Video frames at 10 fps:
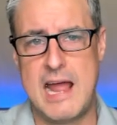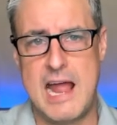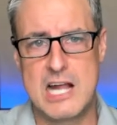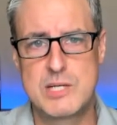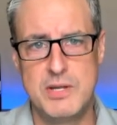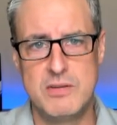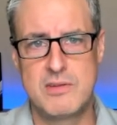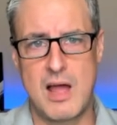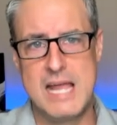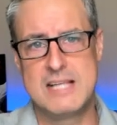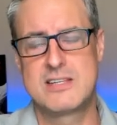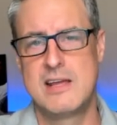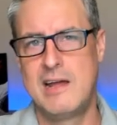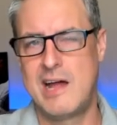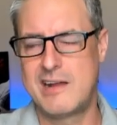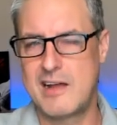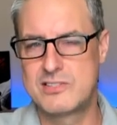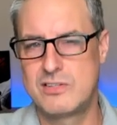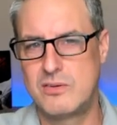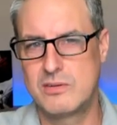attribute dice, a nice
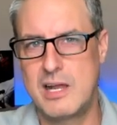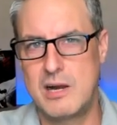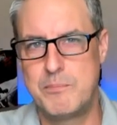little kind of